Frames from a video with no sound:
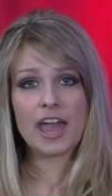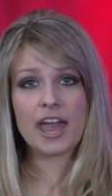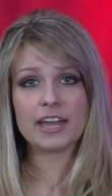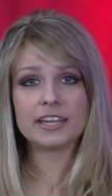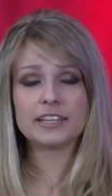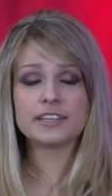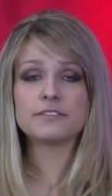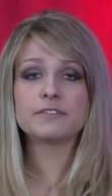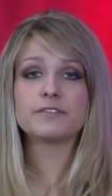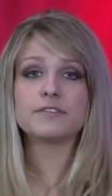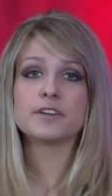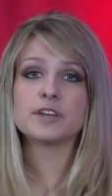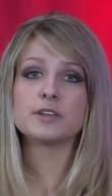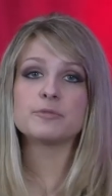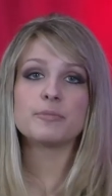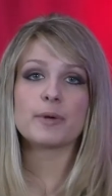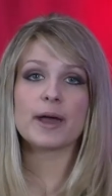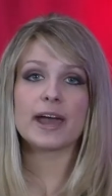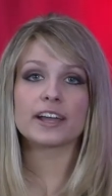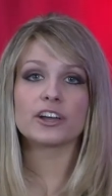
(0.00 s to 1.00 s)
and give
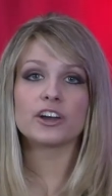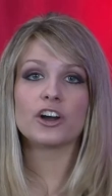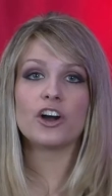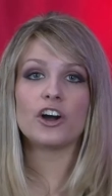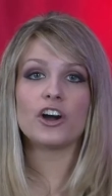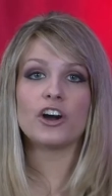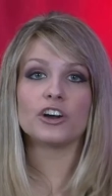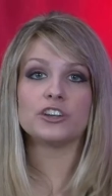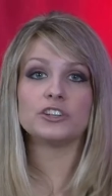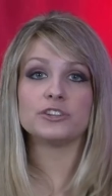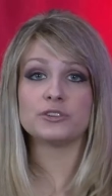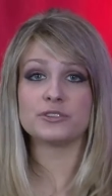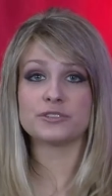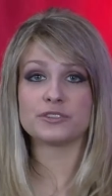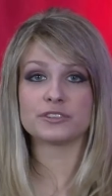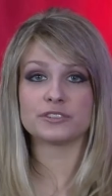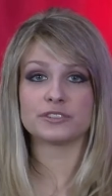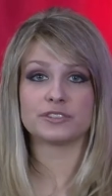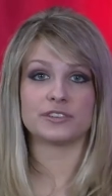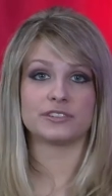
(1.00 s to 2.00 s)
feedback on
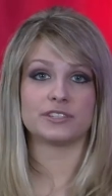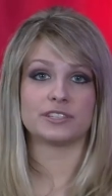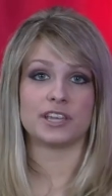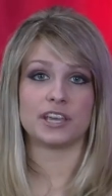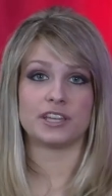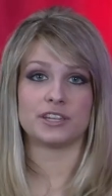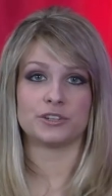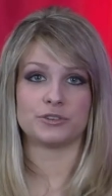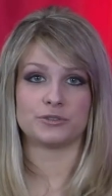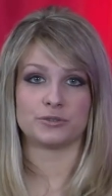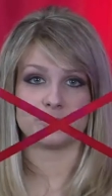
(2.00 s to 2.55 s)
youth-associated